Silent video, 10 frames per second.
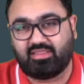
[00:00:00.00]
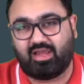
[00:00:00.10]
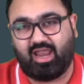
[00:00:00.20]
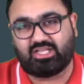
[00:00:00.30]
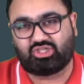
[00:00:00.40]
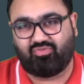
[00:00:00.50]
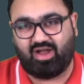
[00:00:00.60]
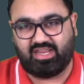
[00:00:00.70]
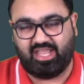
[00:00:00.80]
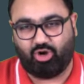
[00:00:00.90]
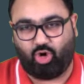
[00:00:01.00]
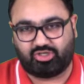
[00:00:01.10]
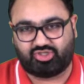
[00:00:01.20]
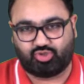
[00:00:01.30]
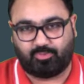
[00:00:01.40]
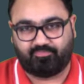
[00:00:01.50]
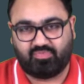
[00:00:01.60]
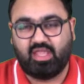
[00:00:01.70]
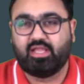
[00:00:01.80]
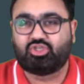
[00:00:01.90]
in the last 1 year or so.
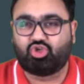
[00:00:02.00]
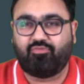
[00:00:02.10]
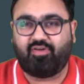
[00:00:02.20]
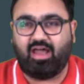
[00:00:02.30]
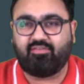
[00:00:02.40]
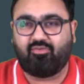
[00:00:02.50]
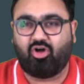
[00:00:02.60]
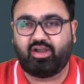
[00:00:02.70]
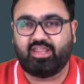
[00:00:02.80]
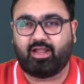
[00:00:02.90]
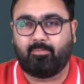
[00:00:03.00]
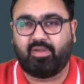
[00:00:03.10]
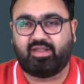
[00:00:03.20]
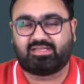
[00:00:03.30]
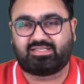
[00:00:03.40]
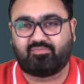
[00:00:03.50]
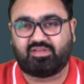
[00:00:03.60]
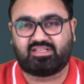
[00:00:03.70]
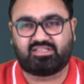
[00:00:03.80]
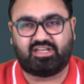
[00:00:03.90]
So far, we have already completed
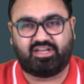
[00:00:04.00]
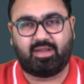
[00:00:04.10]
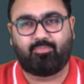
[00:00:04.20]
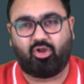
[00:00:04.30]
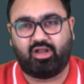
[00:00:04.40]
subjects such as Indian